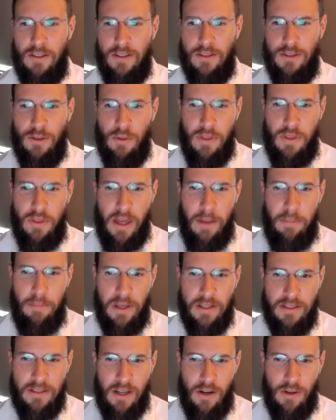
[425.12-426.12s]
So with that
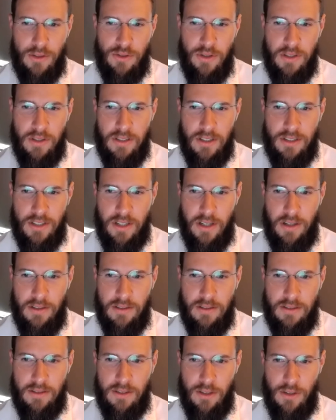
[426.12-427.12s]
being said, I'll transition
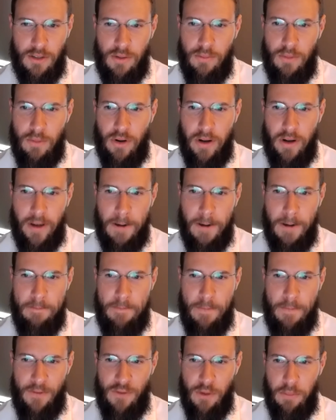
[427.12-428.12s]
it to you, Maria.
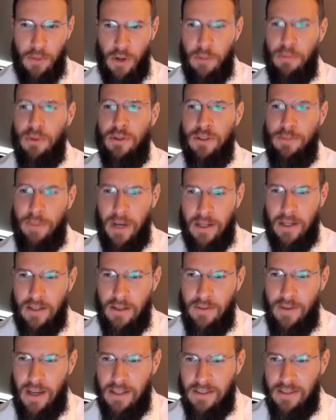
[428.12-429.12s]
From your
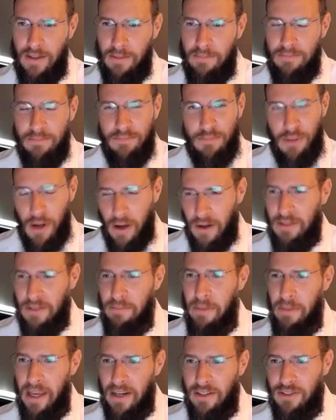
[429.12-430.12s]
perspective as a product
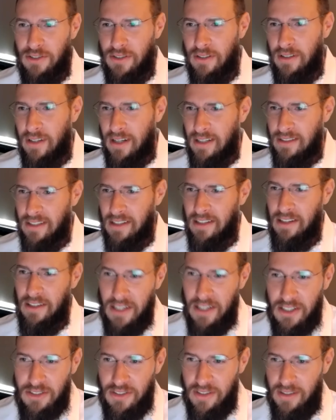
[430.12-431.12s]
manager and as a
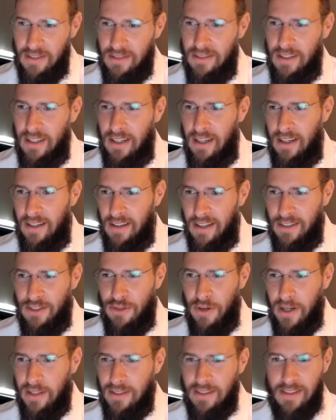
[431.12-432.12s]
clinician that
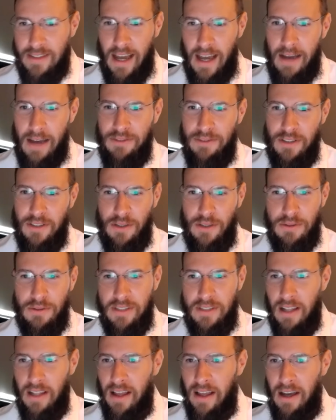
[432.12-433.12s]
trains staff to
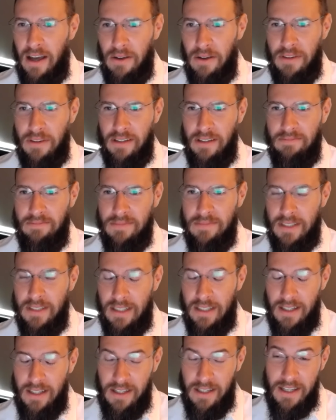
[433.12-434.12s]
use telehealth and
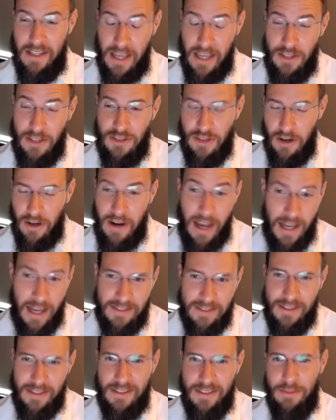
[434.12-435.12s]
EHR,
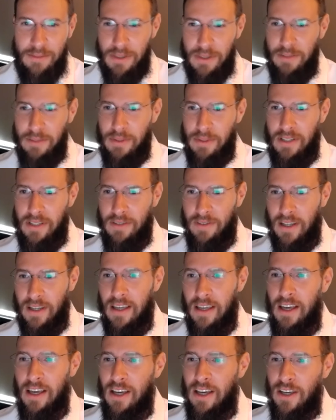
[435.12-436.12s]
AZZLY to be
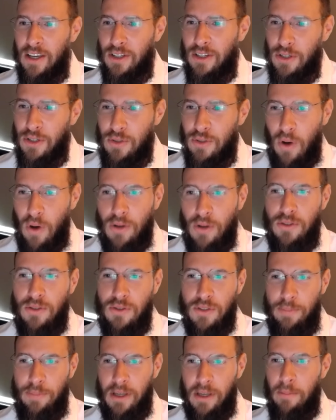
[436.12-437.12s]
specific, could you
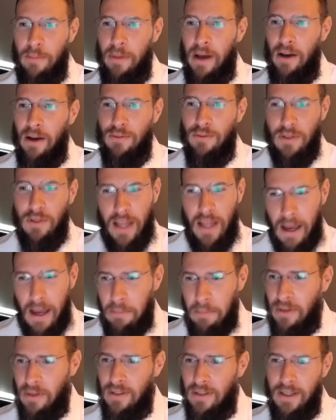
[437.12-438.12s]
also speak about
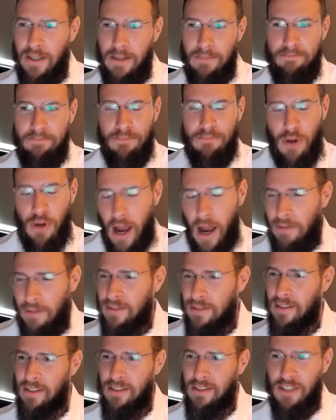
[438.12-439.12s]
reliability,
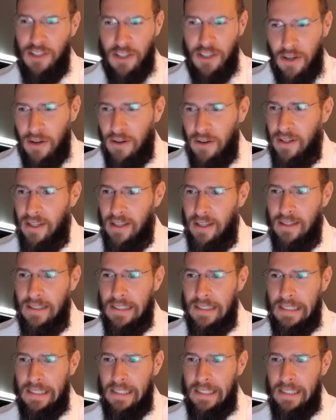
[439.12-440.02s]
privacy, security,